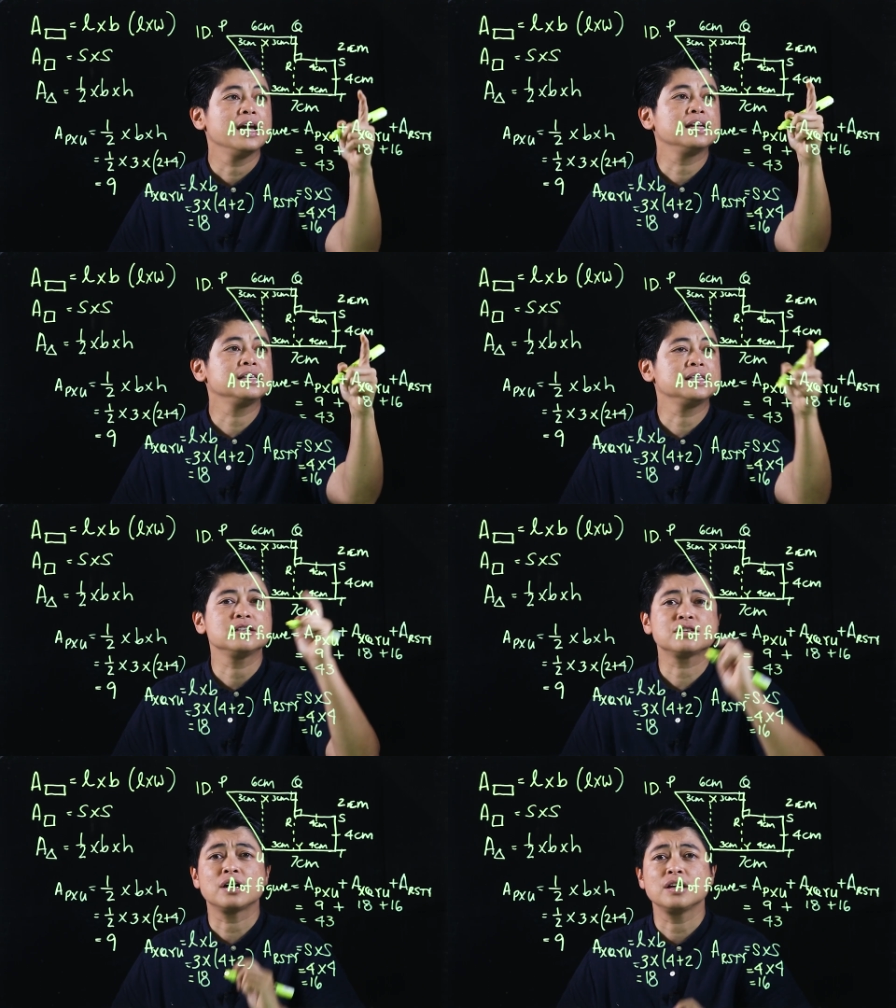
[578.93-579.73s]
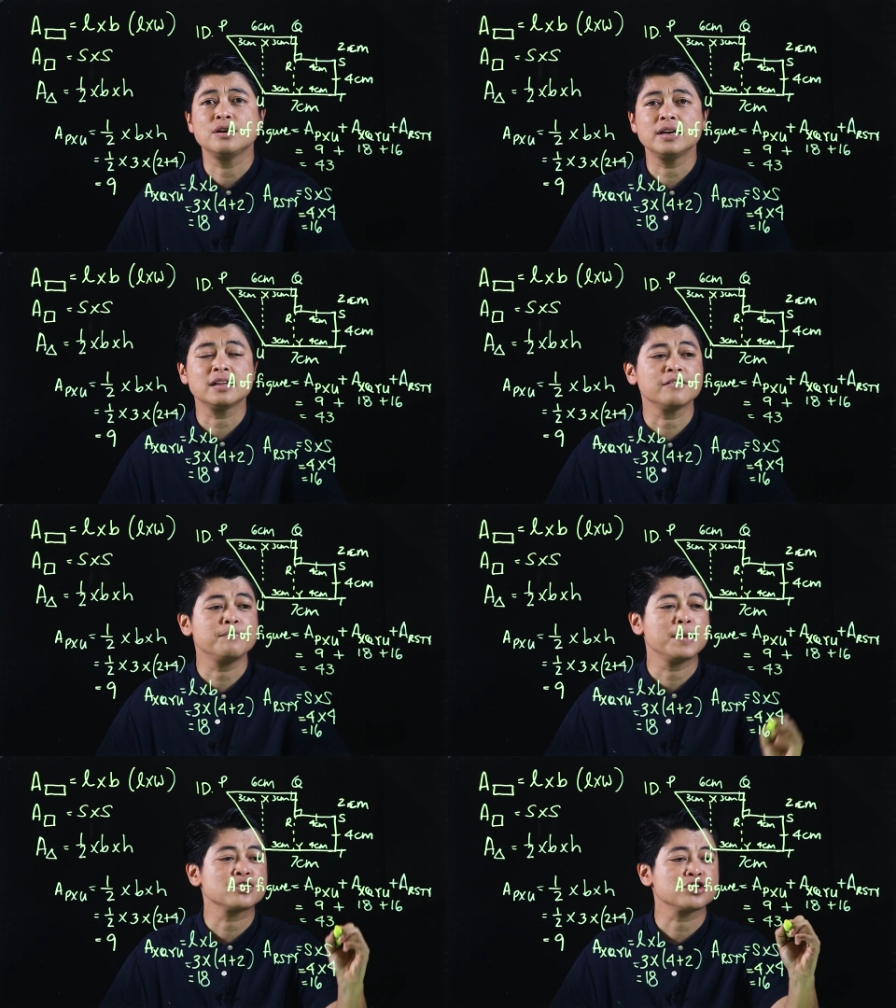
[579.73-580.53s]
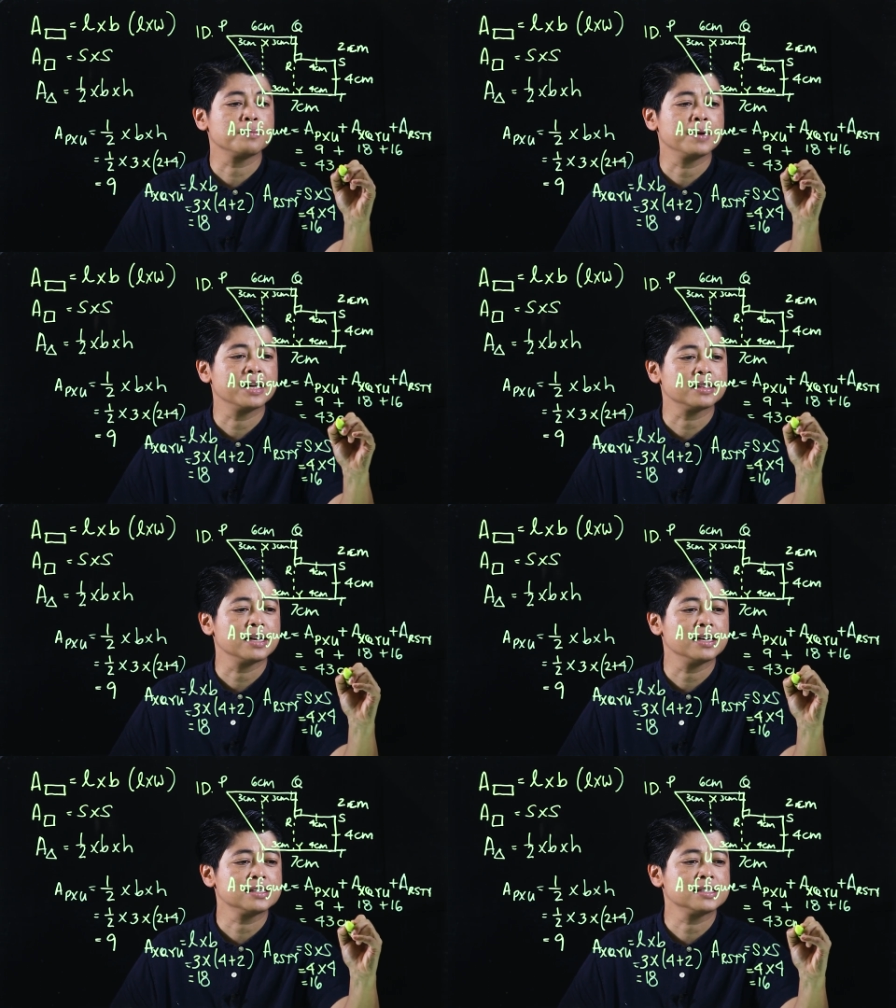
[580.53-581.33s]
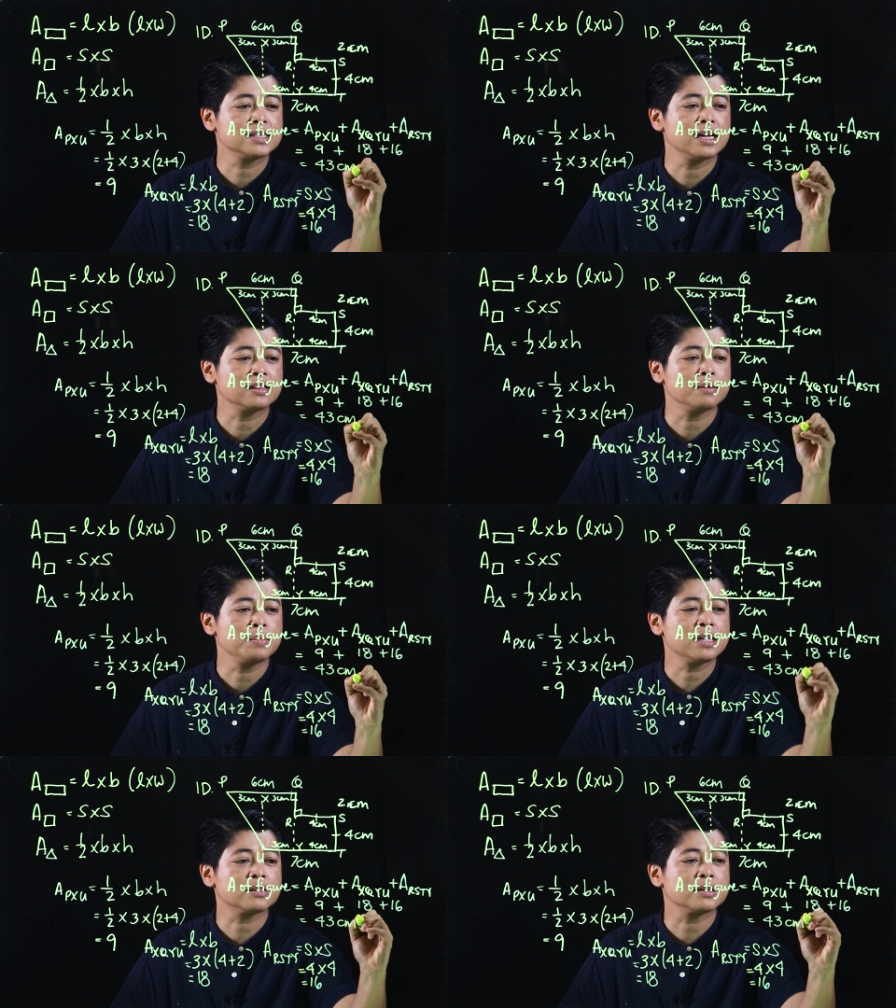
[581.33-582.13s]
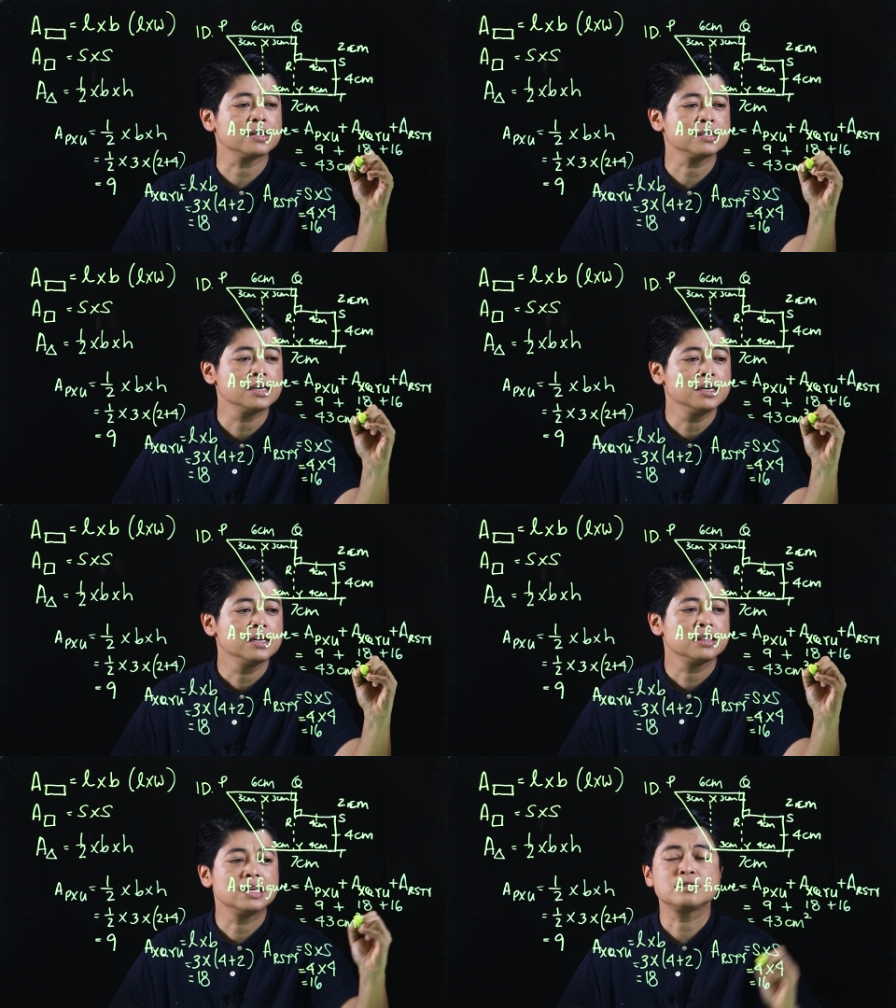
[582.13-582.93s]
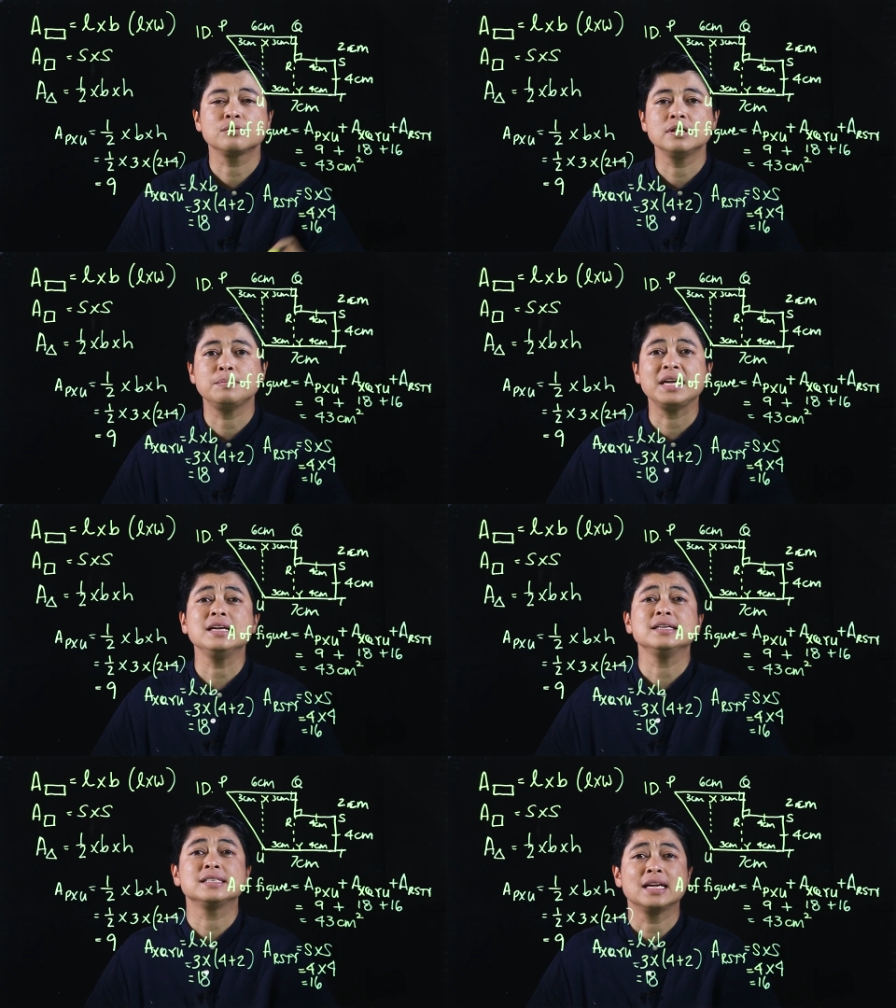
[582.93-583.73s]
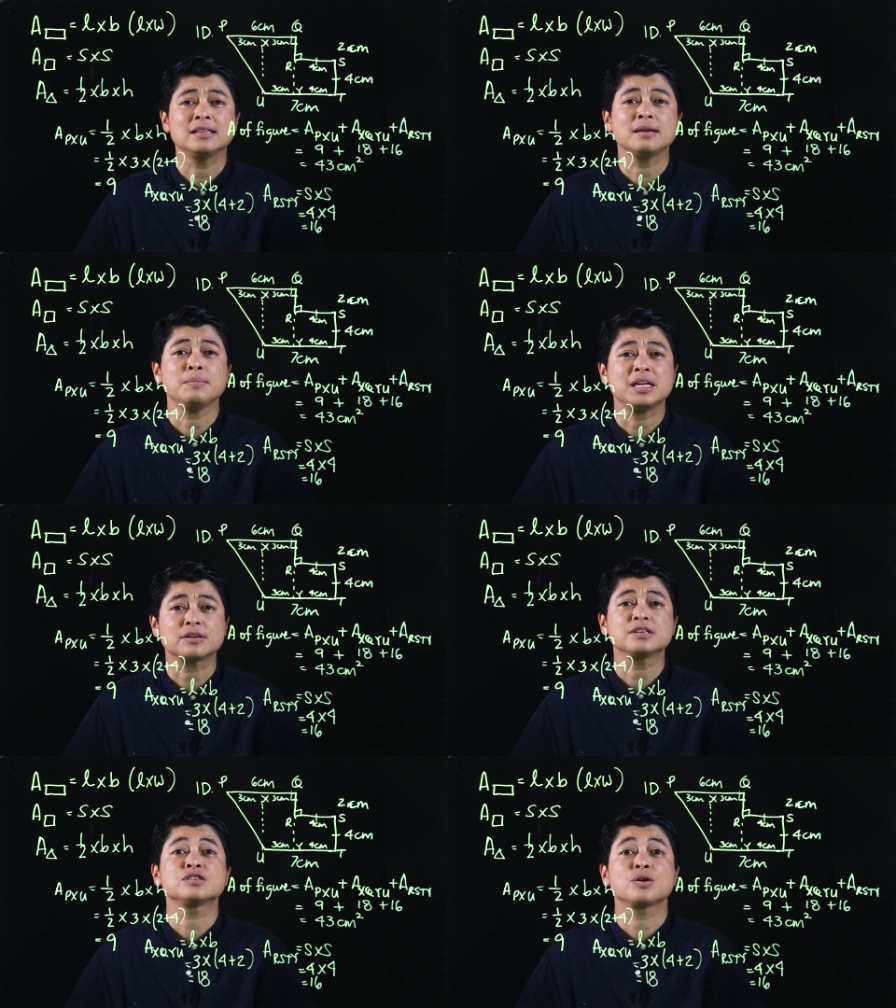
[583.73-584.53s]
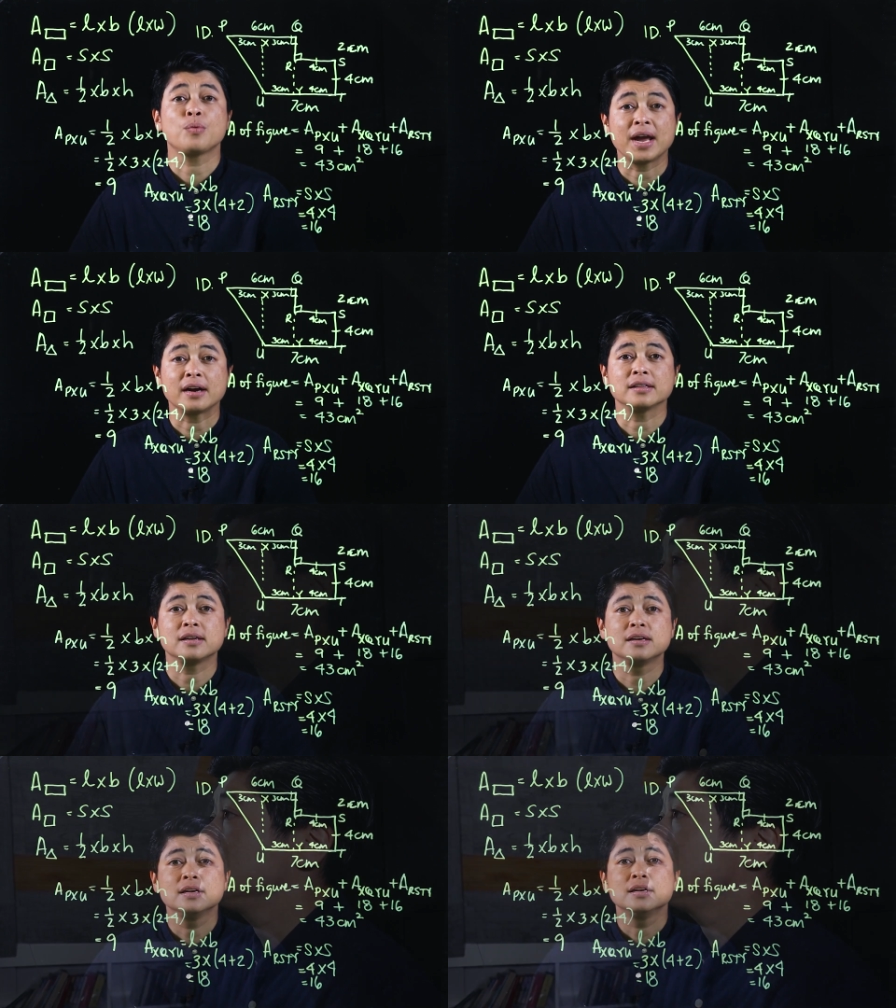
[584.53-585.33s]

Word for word: And since our unit of measurement is centimeters, this will be centimeters squared.